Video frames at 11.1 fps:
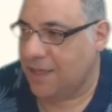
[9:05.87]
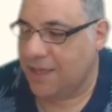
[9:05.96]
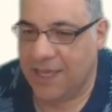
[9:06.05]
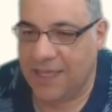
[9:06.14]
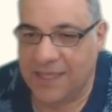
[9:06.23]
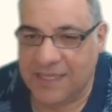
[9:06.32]

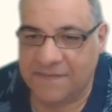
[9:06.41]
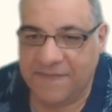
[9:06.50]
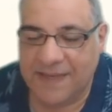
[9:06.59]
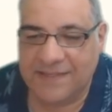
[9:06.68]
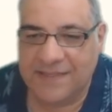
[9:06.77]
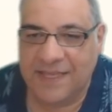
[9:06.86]
In this
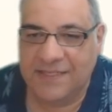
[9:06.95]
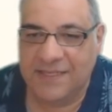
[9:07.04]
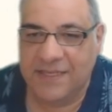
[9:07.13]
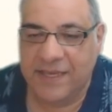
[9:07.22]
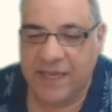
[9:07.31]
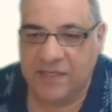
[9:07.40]

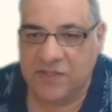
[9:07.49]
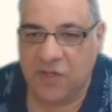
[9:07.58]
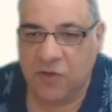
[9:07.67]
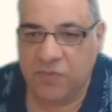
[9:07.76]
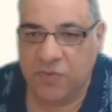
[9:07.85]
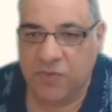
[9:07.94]
fascinating example,